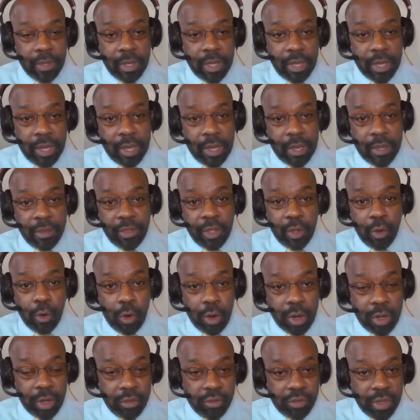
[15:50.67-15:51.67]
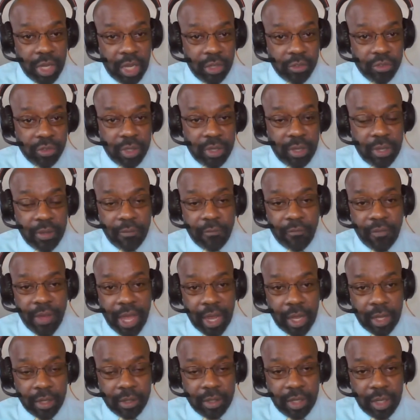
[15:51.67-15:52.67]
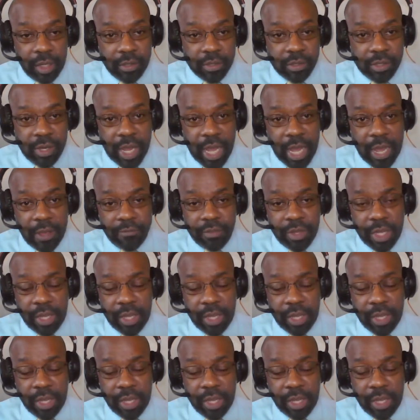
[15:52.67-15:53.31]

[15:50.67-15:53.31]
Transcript: uh, the organization, the faculty and staff.